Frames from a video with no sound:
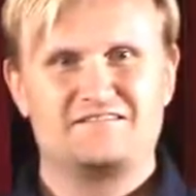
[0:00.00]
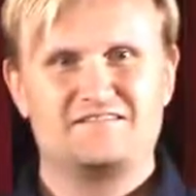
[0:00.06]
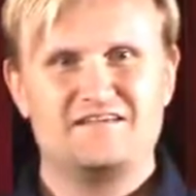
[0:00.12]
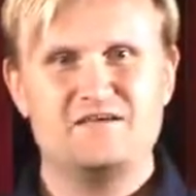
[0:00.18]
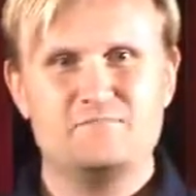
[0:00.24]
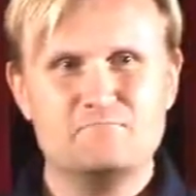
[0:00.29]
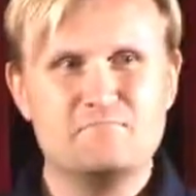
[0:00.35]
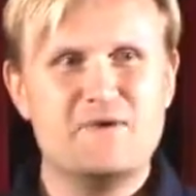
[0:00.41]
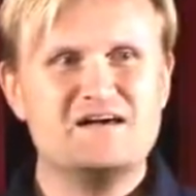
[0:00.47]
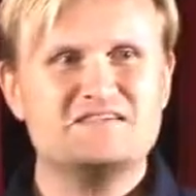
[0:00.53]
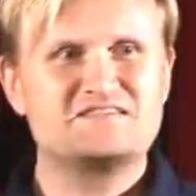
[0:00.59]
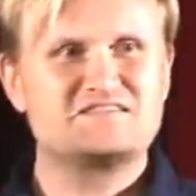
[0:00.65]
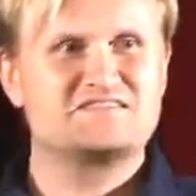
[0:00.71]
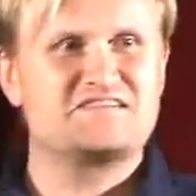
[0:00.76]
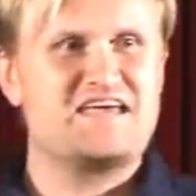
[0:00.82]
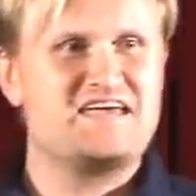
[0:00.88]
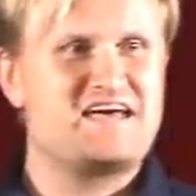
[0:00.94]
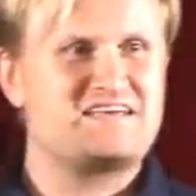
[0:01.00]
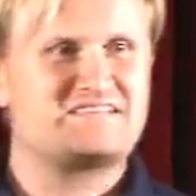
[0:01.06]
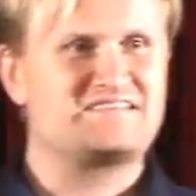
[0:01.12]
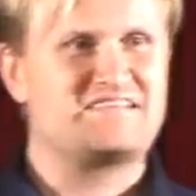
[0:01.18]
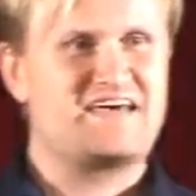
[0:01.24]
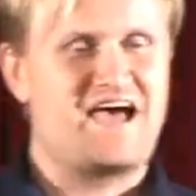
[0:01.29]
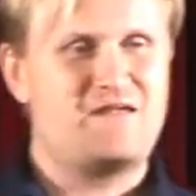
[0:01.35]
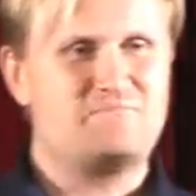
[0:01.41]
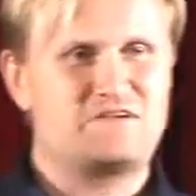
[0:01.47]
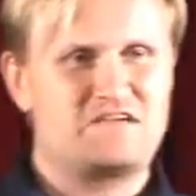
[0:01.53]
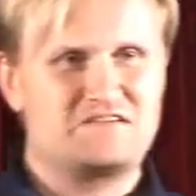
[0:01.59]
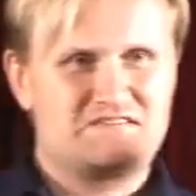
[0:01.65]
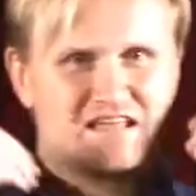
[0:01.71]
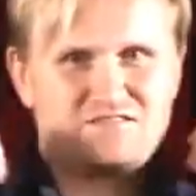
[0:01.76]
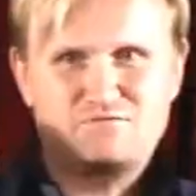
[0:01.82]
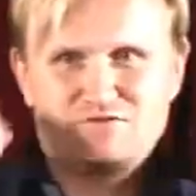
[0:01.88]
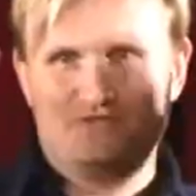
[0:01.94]
It must say yes to that because
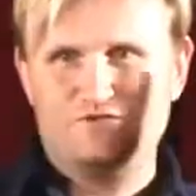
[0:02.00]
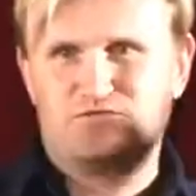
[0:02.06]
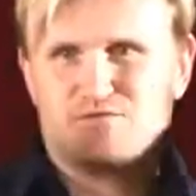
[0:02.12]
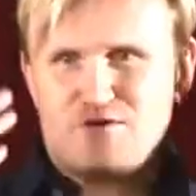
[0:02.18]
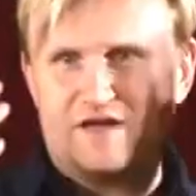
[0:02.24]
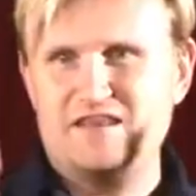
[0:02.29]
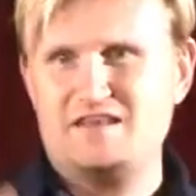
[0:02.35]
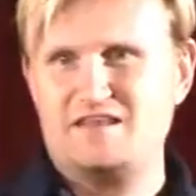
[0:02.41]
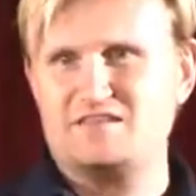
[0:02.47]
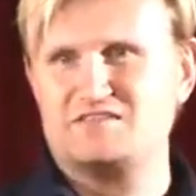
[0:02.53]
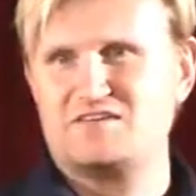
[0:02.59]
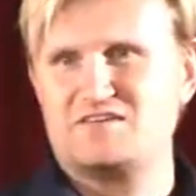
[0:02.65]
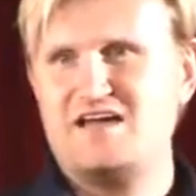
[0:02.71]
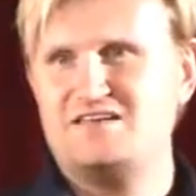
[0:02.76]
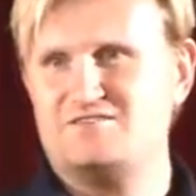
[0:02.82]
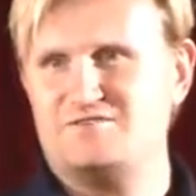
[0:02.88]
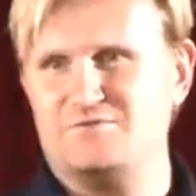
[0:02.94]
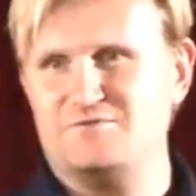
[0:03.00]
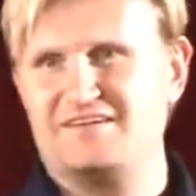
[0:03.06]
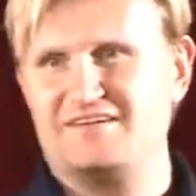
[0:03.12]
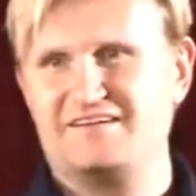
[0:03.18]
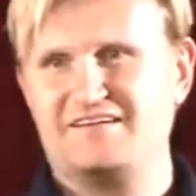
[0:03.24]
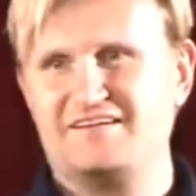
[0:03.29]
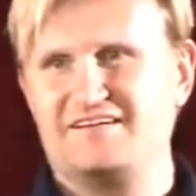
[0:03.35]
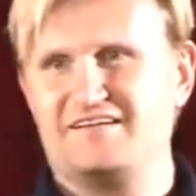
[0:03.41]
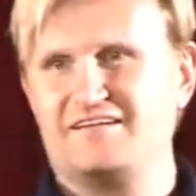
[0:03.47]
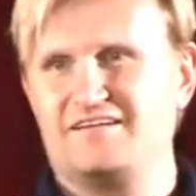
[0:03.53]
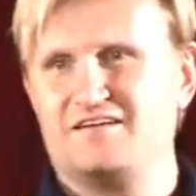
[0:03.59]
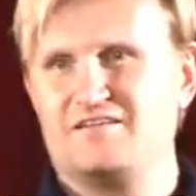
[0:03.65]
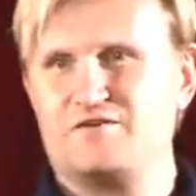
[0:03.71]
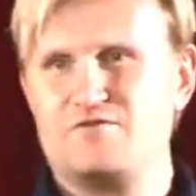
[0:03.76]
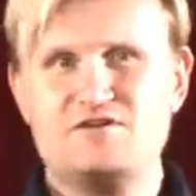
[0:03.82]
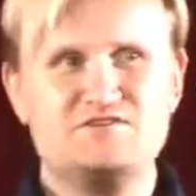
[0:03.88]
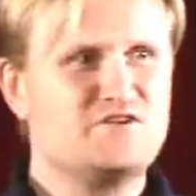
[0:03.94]
that's what you've created inside you.
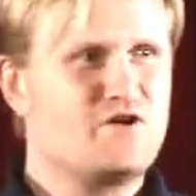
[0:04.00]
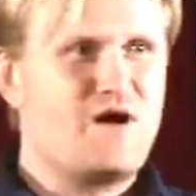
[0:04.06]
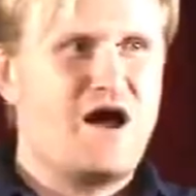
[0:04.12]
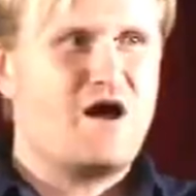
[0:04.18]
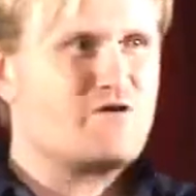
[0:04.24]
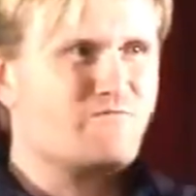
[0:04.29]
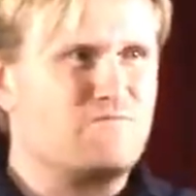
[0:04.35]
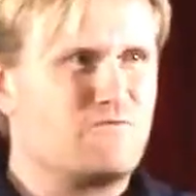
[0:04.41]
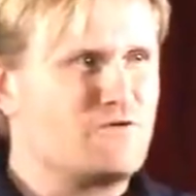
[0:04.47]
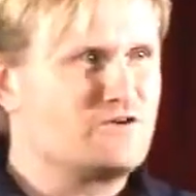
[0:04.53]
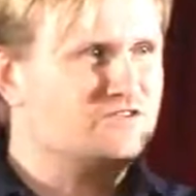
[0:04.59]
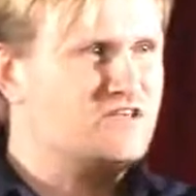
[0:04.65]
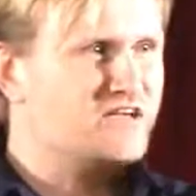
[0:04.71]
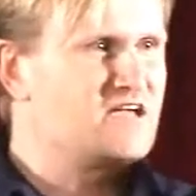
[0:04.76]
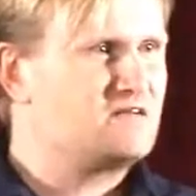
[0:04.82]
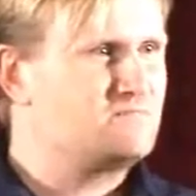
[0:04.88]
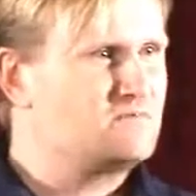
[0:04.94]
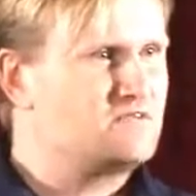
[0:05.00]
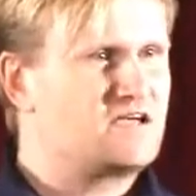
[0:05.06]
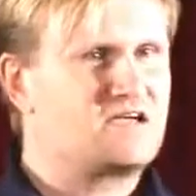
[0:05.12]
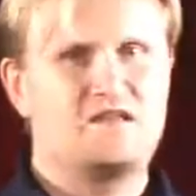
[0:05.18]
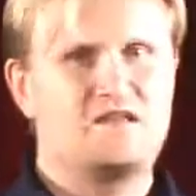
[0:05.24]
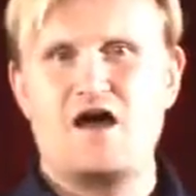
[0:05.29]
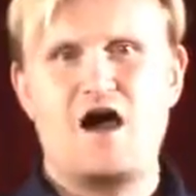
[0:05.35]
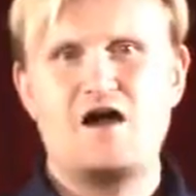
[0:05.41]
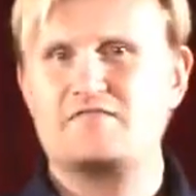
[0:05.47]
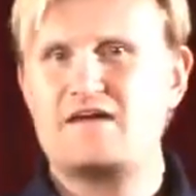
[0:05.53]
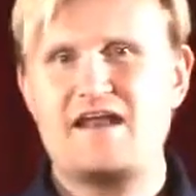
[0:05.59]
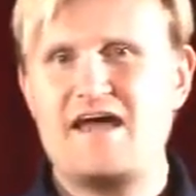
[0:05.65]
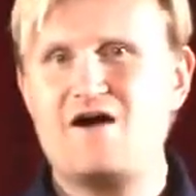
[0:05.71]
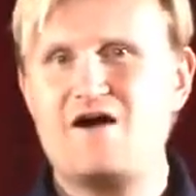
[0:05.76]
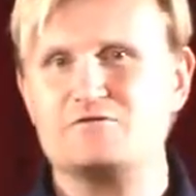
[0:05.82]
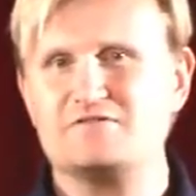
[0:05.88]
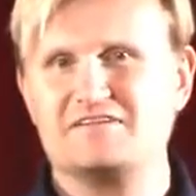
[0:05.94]
There is no outer force that can, that can knock that
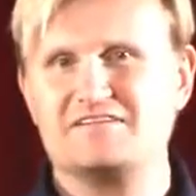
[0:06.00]
out.